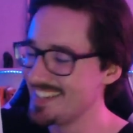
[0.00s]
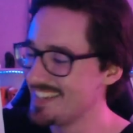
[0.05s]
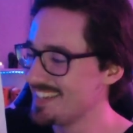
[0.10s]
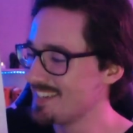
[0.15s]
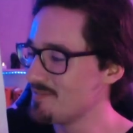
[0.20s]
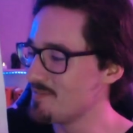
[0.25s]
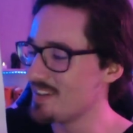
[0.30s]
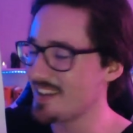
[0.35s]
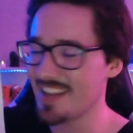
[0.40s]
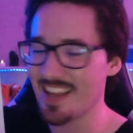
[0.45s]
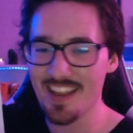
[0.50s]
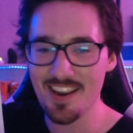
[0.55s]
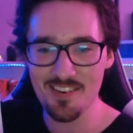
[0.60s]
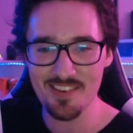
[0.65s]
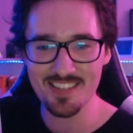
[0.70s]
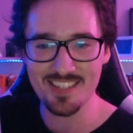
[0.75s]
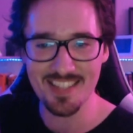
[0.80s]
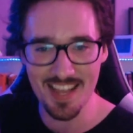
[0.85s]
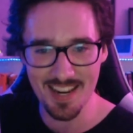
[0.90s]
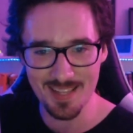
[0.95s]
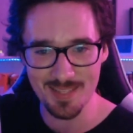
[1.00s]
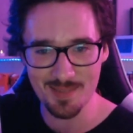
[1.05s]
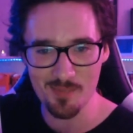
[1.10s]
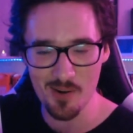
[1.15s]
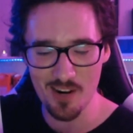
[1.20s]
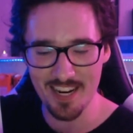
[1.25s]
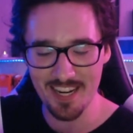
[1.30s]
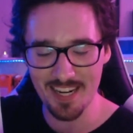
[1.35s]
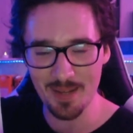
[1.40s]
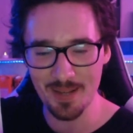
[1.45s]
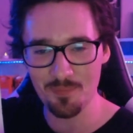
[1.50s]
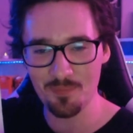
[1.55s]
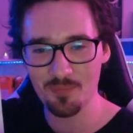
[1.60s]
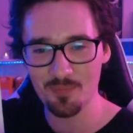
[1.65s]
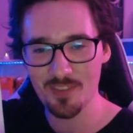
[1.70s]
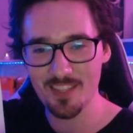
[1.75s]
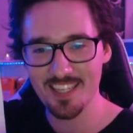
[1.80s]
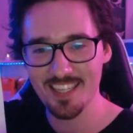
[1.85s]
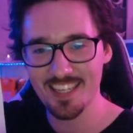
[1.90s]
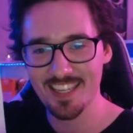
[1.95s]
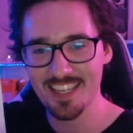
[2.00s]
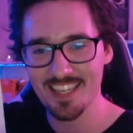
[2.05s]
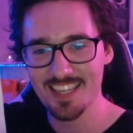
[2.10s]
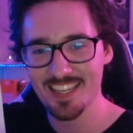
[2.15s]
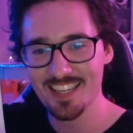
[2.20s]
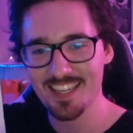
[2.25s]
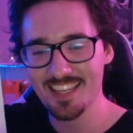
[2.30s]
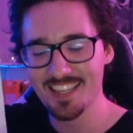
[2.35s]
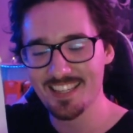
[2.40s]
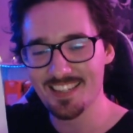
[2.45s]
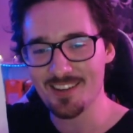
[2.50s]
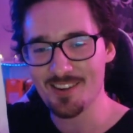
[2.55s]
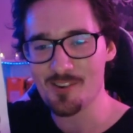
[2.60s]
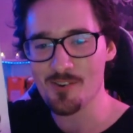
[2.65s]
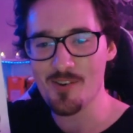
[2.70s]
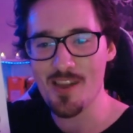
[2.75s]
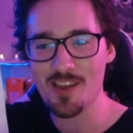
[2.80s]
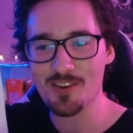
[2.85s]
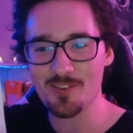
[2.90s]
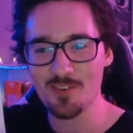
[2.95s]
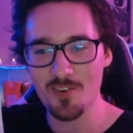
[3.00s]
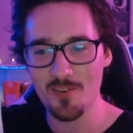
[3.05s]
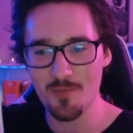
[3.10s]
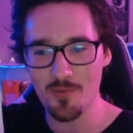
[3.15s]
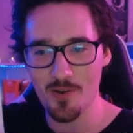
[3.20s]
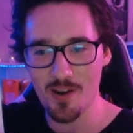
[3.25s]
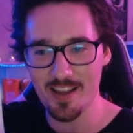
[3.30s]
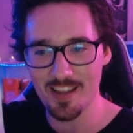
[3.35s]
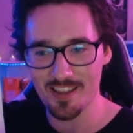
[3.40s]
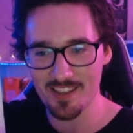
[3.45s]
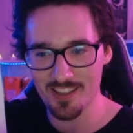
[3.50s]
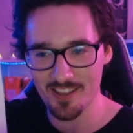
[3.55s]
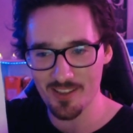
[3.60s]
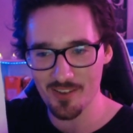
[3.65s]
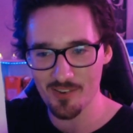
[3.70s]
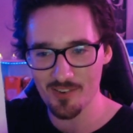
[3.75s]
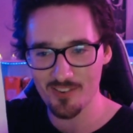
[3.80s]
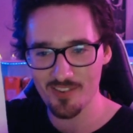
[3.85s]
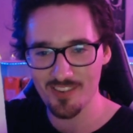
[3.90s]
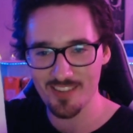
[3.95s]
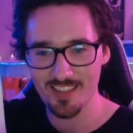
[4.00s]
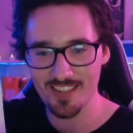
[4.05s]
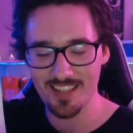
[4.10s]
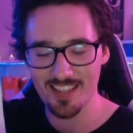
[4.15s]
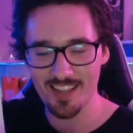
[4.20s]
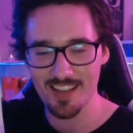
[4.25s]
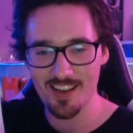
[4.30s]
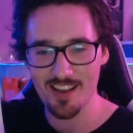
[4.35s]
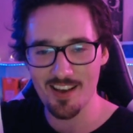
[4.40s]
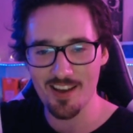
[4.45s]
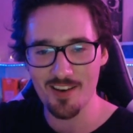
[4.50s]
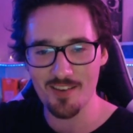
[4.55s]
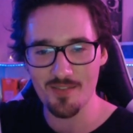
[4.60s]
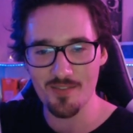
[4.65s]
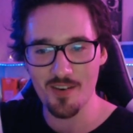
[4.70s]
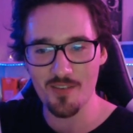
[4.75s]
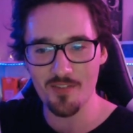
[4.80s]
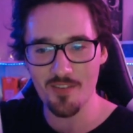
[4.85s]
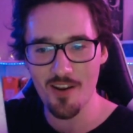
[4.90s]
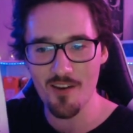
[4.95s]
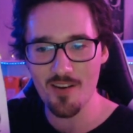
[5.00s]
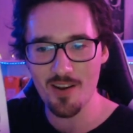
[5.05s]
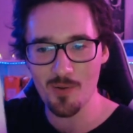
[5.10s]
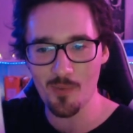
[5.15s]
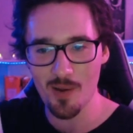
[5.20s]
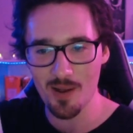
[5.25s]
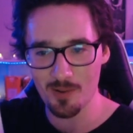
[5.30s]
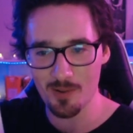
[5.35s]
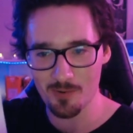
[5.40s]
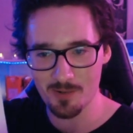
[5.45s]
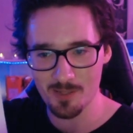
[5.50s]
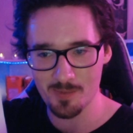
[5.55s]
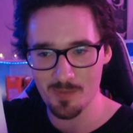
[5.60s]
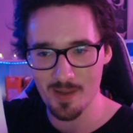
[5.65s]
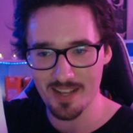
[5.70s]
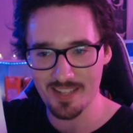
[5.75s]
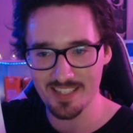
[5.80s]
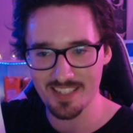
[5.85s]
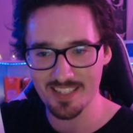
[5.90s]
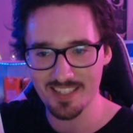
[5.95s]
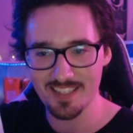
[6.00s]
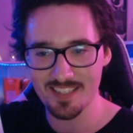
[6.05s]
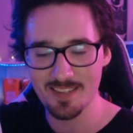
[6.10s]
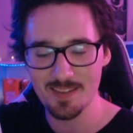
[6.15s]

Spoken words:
but here is Dennis Prager, the creator of PragerU, a very well respected